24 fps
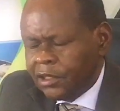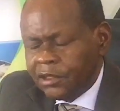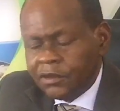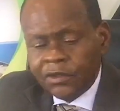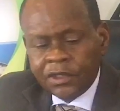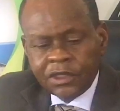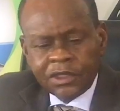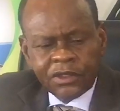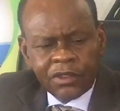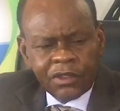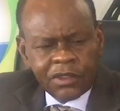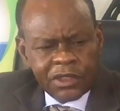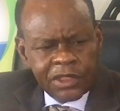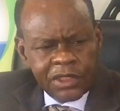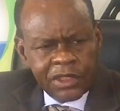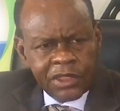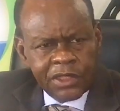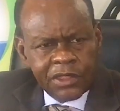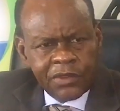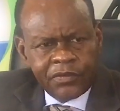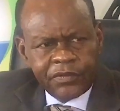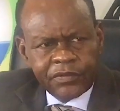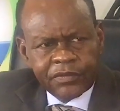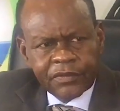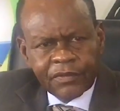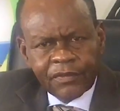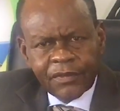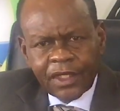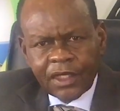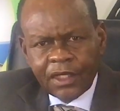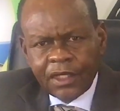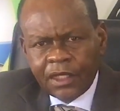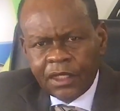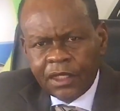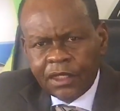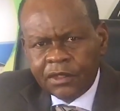was not easy.
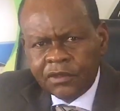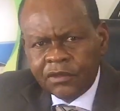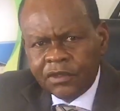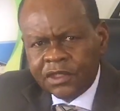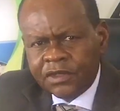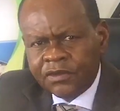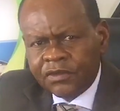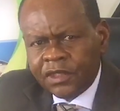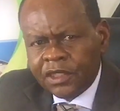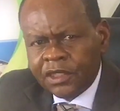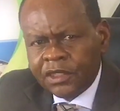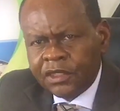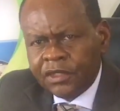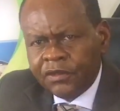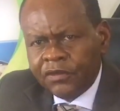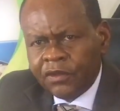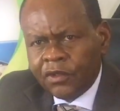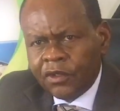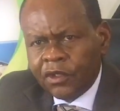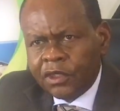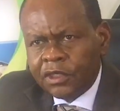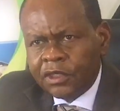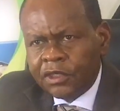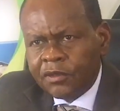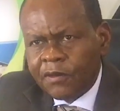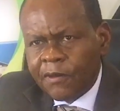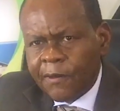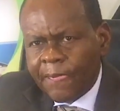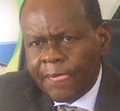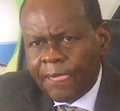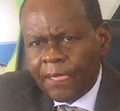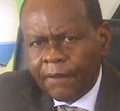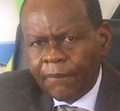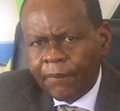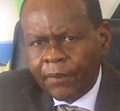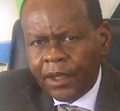It was very difficult.
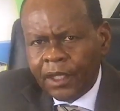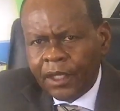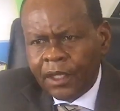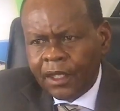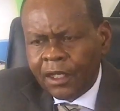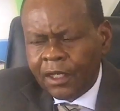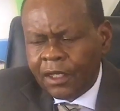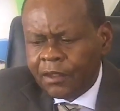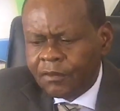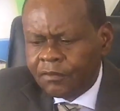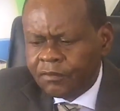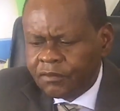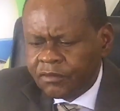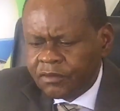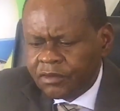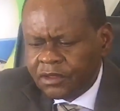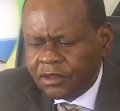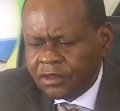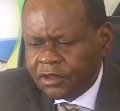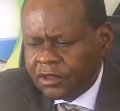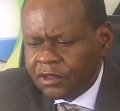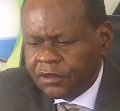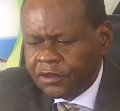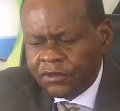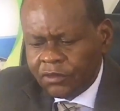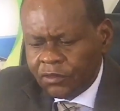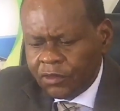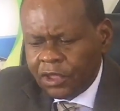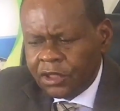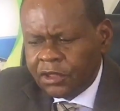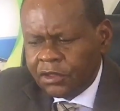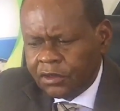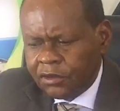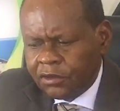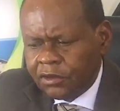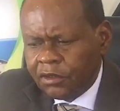If you
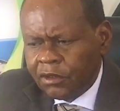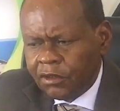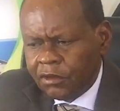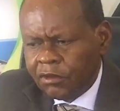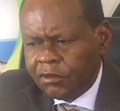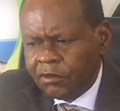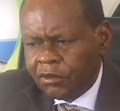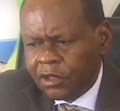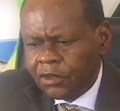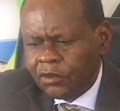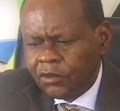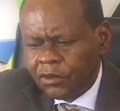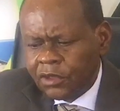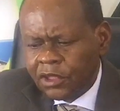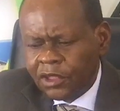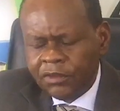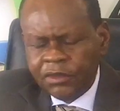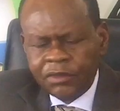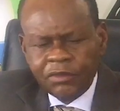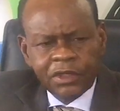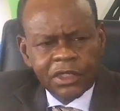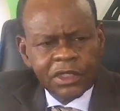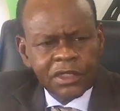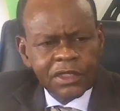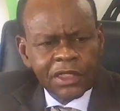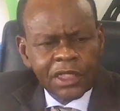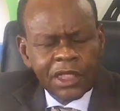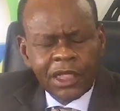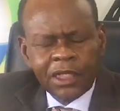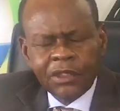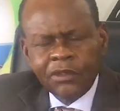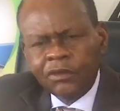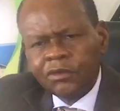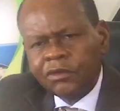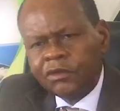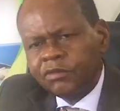want to know who Namibians
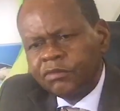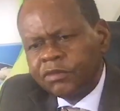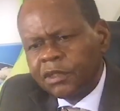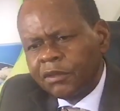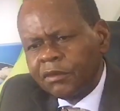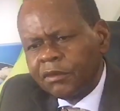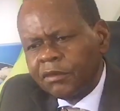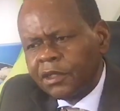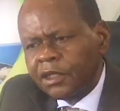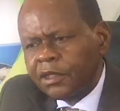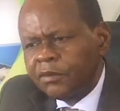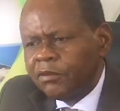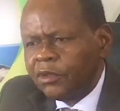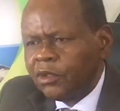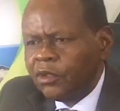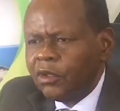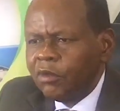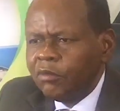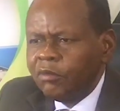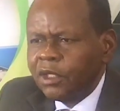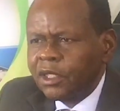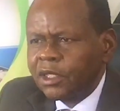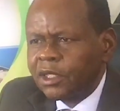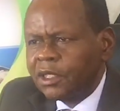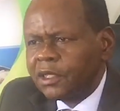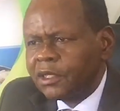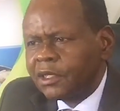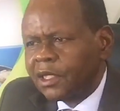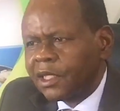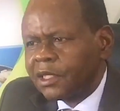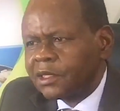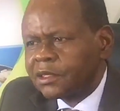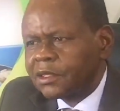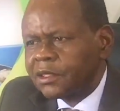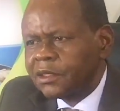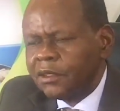are, you would probably go back and
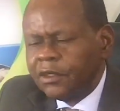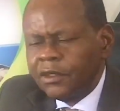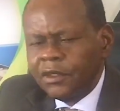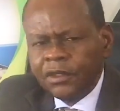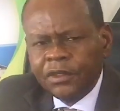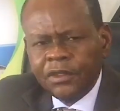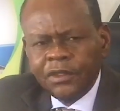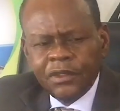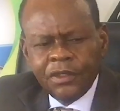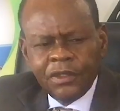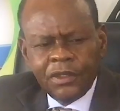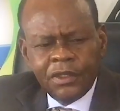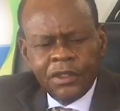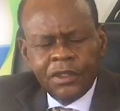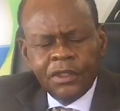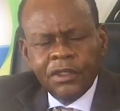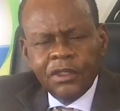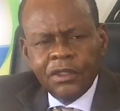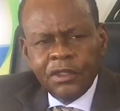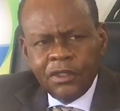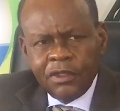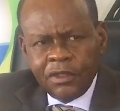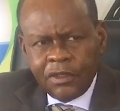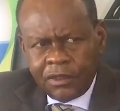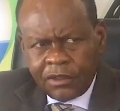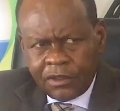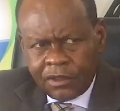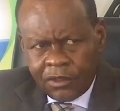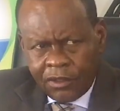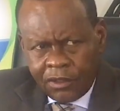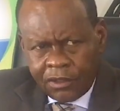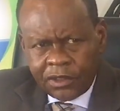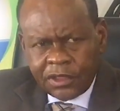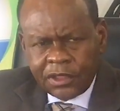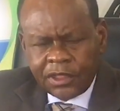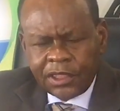ask
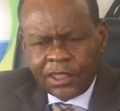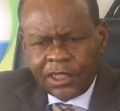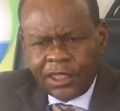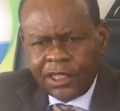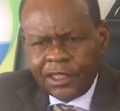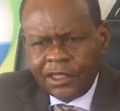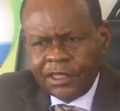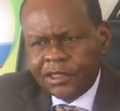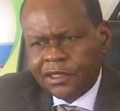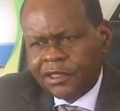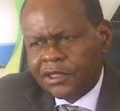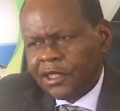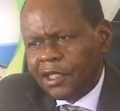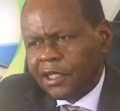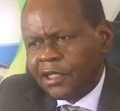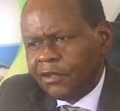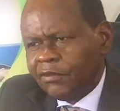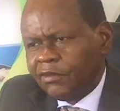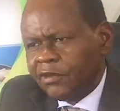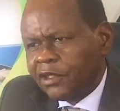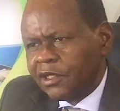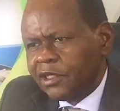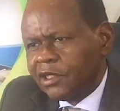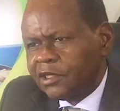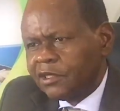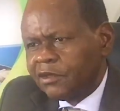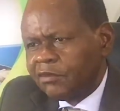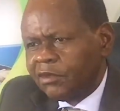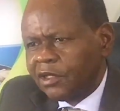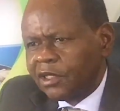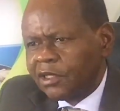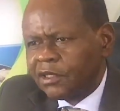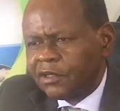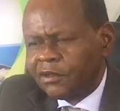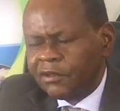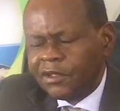not the current South Africans,
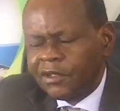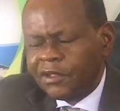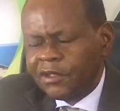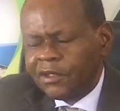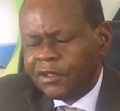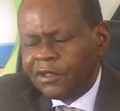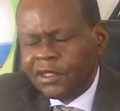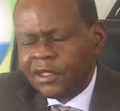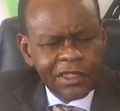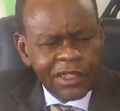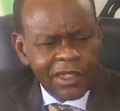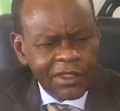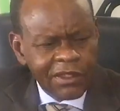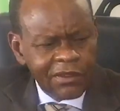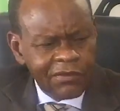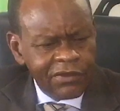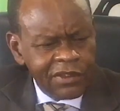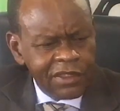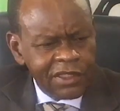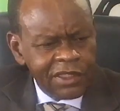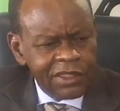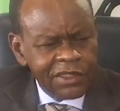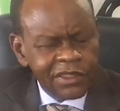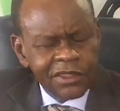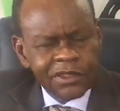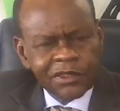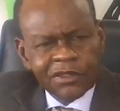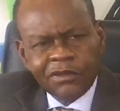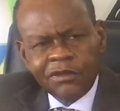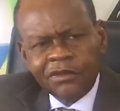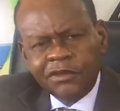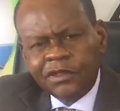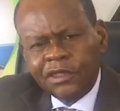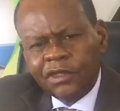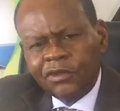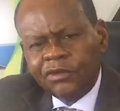but the racist South Africans
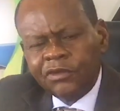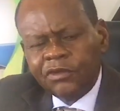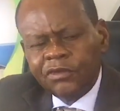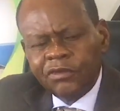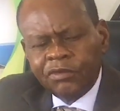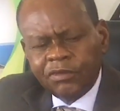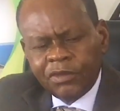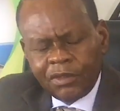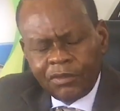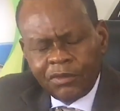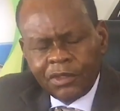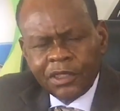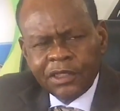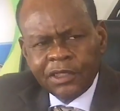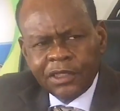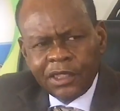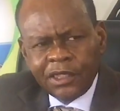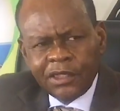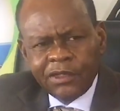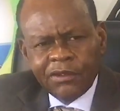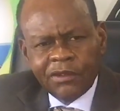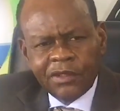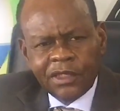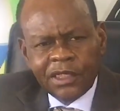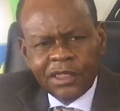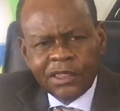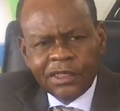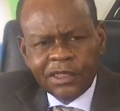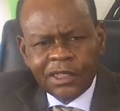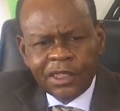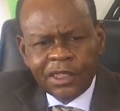too. They would probably tell you that